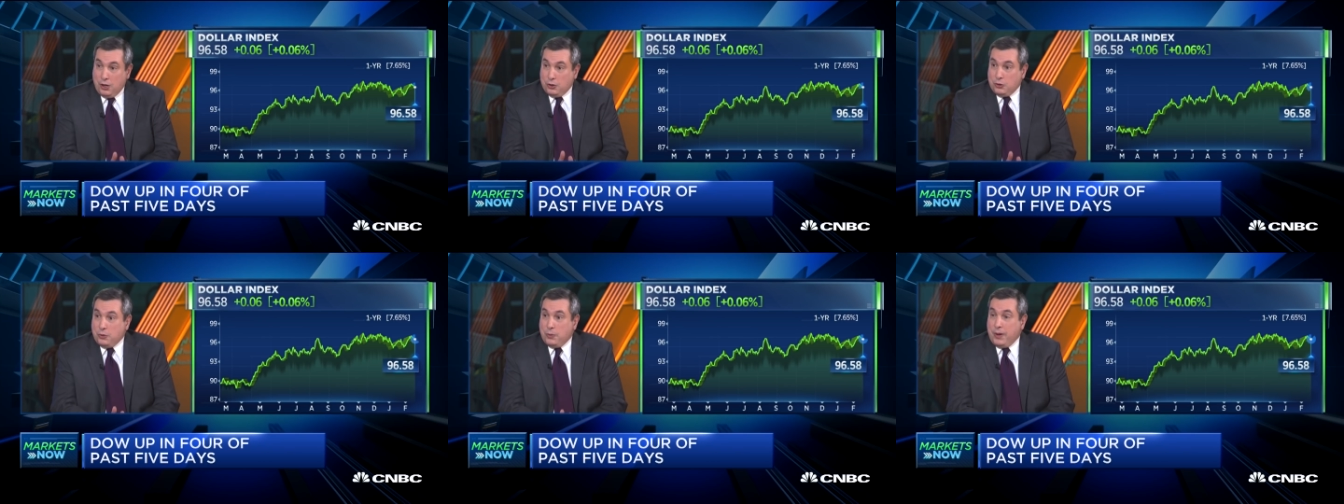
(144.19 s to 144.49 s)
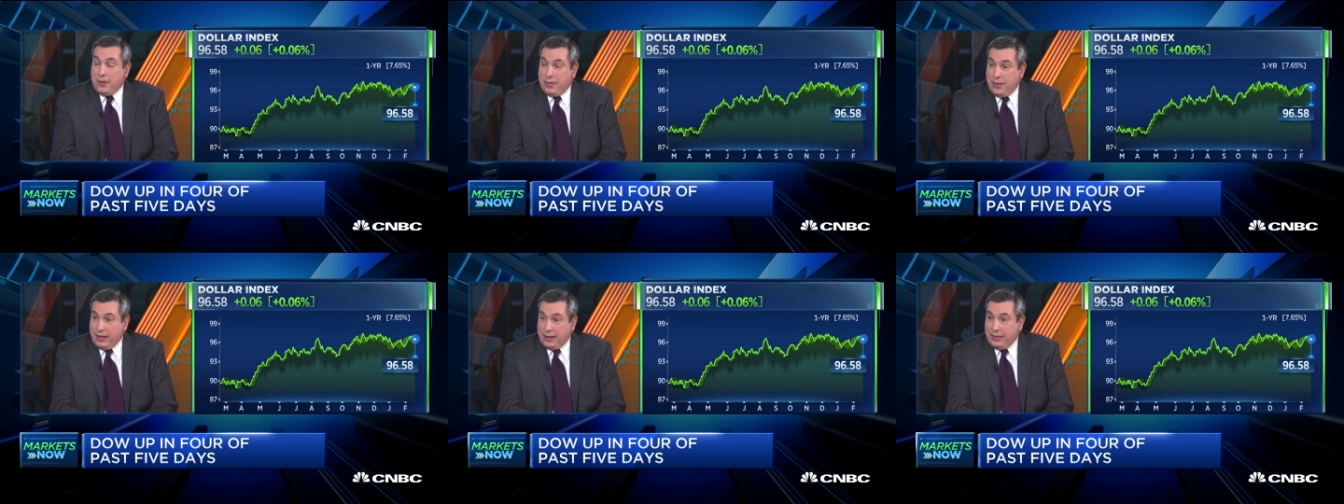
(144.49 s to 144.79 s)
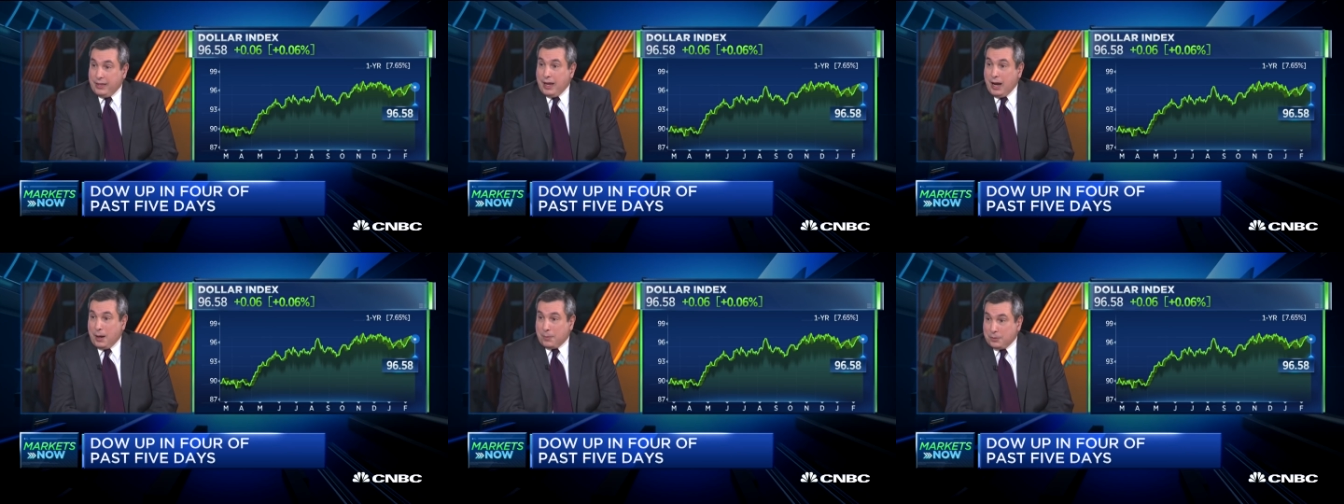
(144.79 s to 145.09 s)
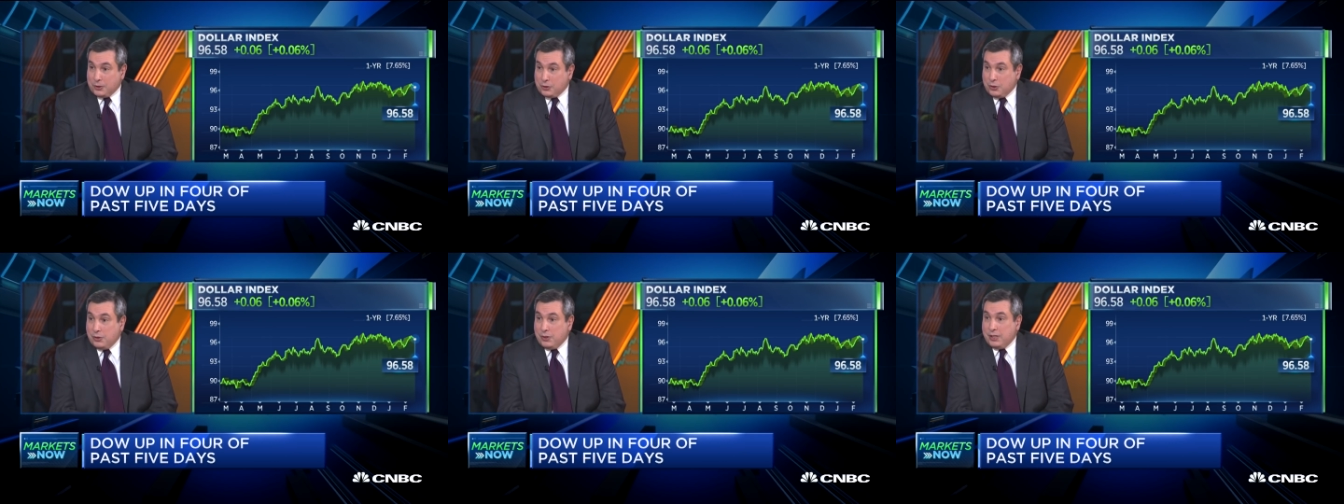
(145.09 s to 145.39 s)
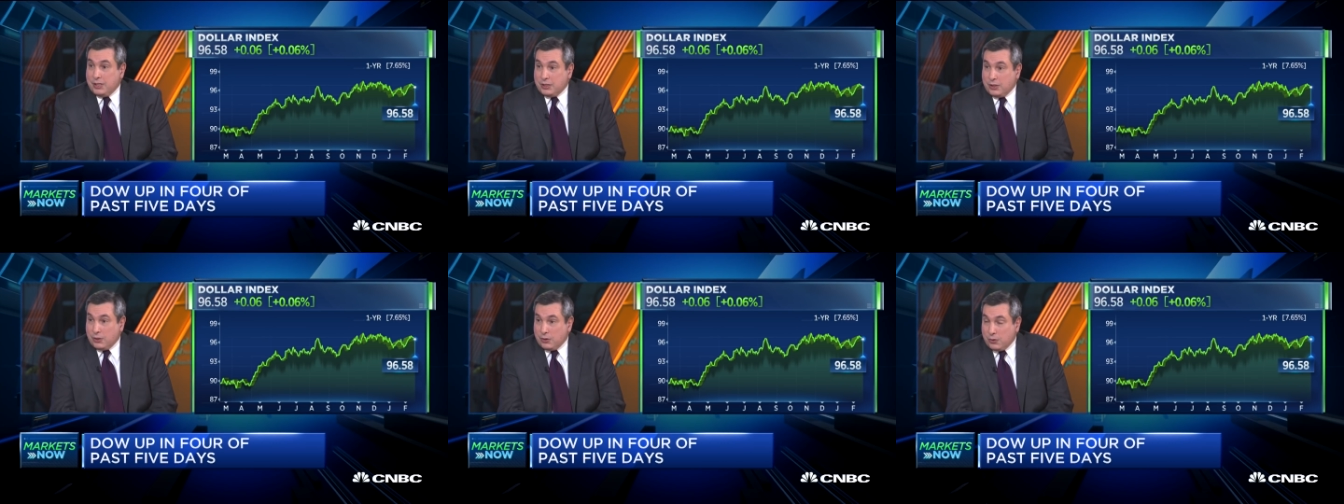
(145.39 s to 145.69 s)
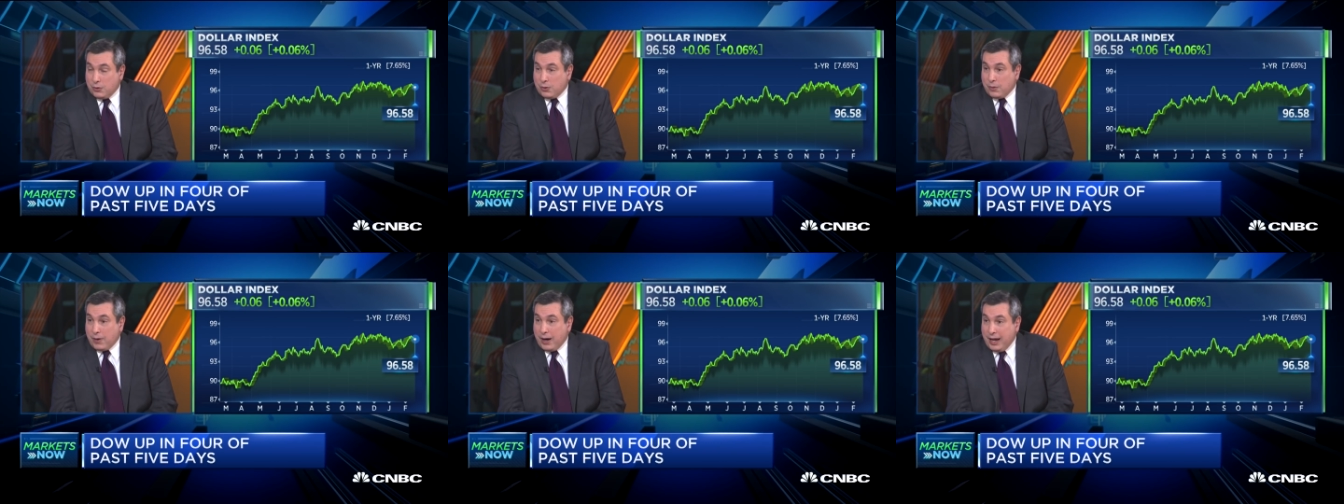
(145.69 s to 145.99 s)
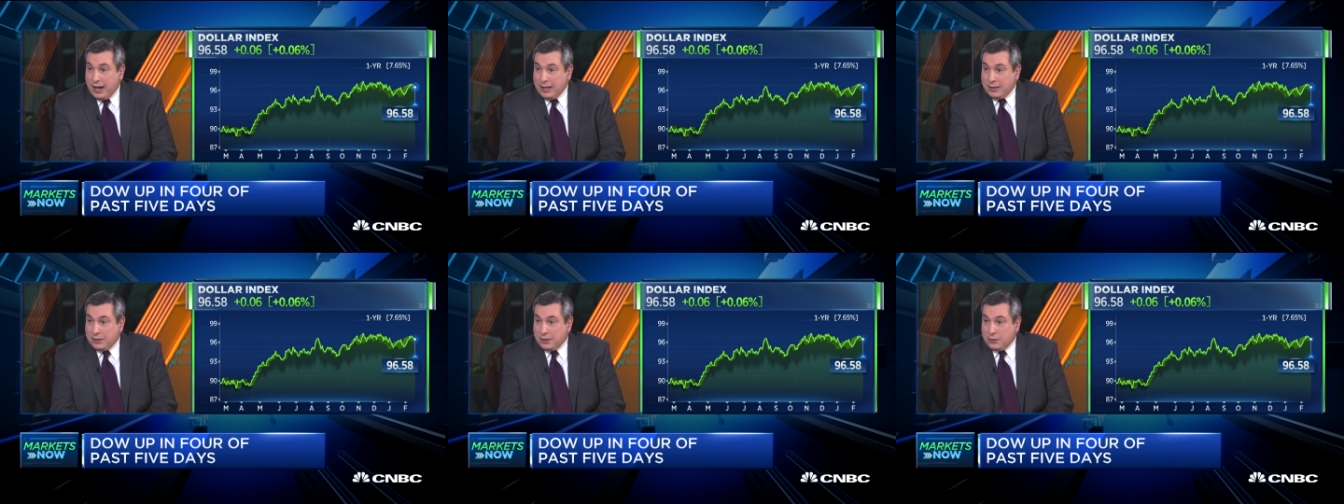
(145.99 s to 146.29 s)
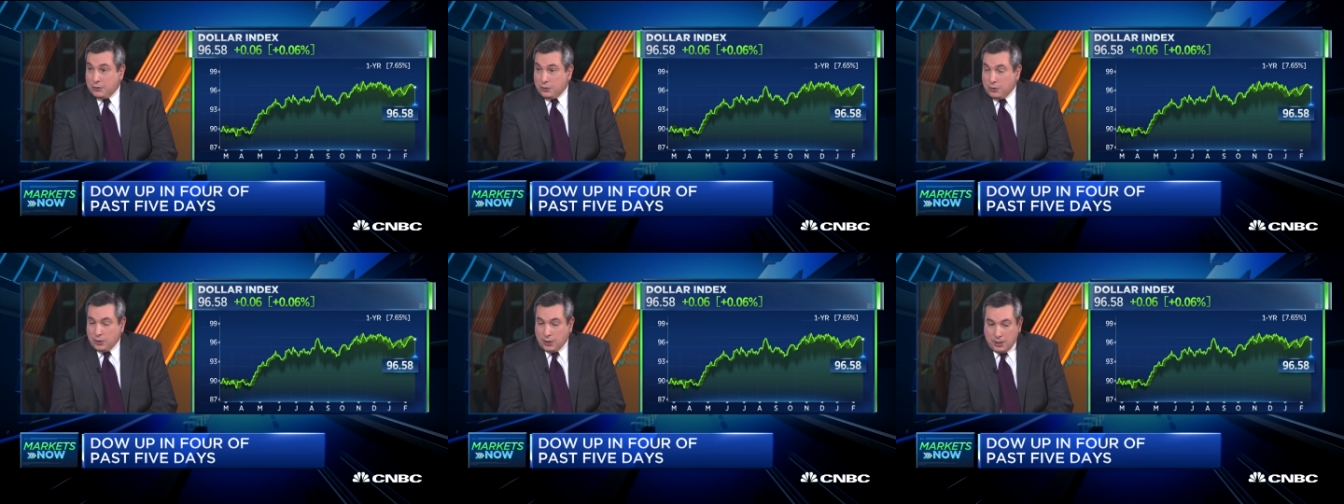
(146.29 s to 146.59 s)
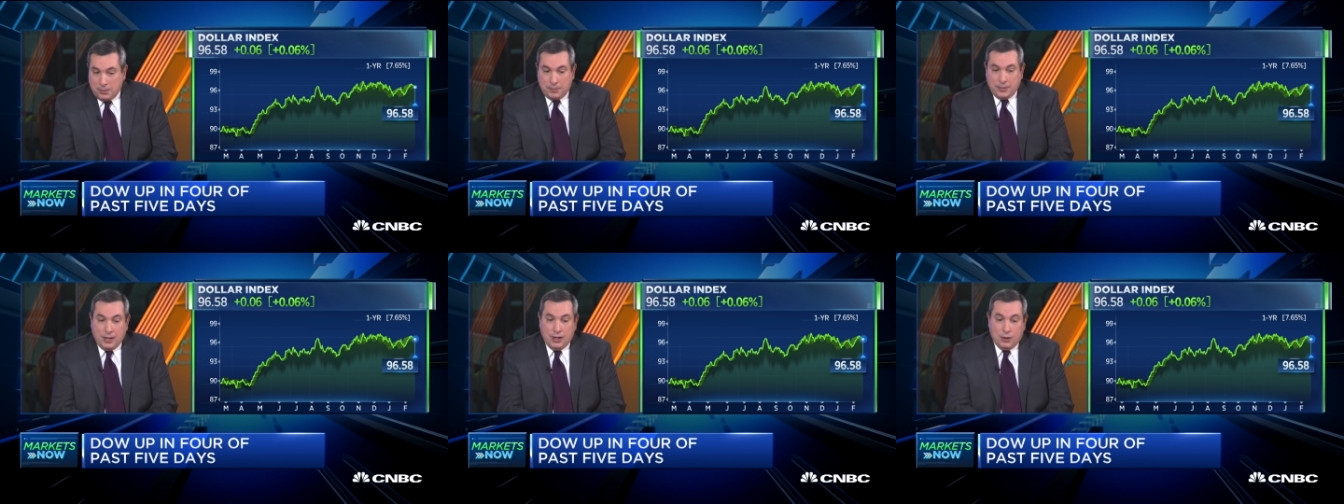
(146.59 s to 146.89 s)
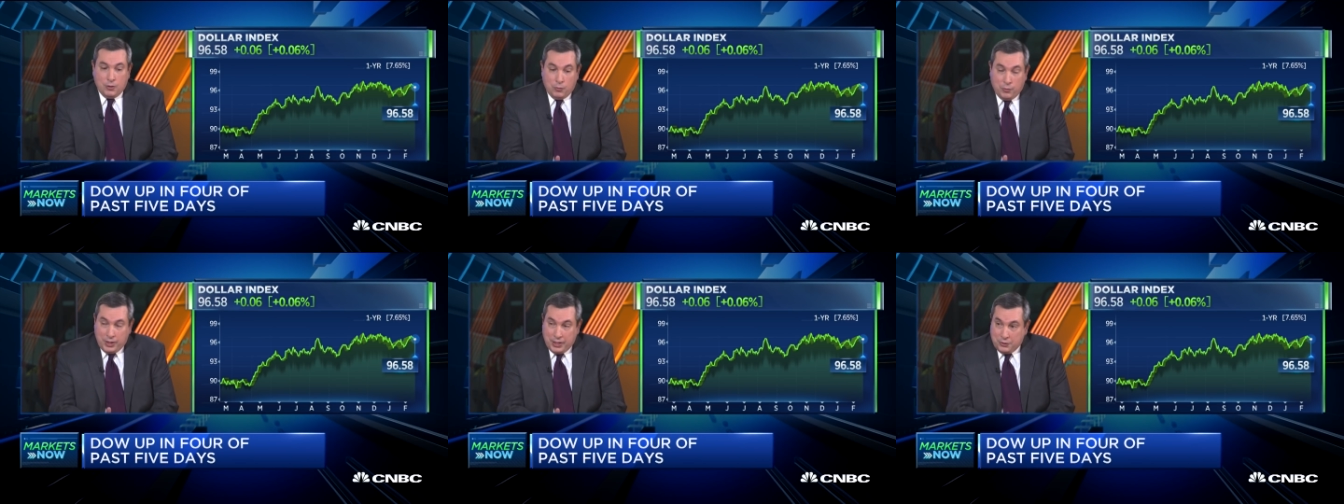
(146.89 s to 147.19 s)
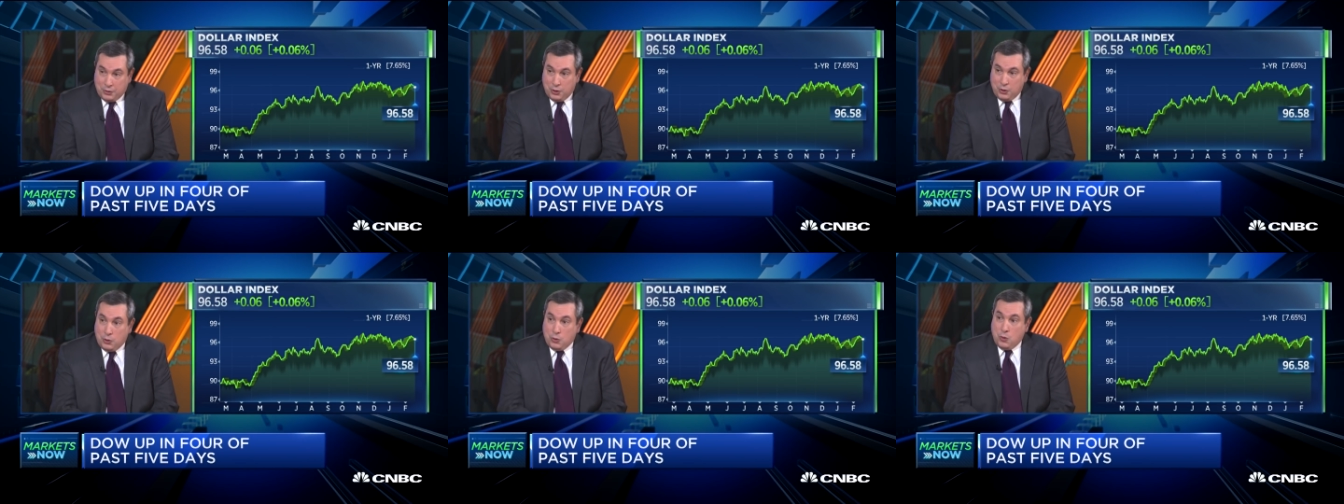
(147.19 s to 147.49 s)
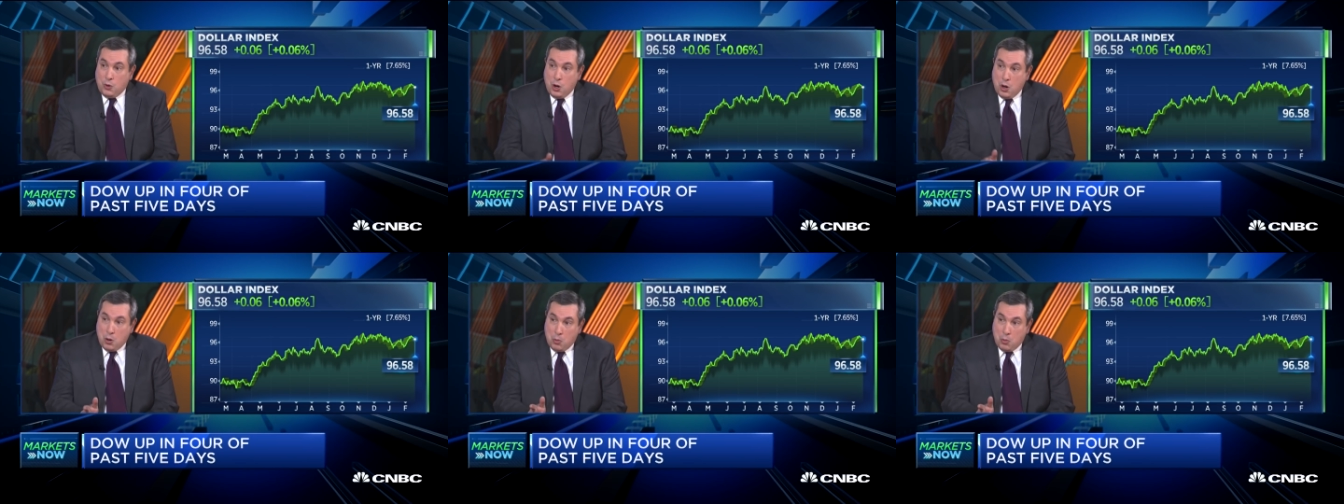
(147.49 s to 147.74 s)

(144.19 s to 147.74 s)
Do we think the opportunity is going to arise in Europe? We do.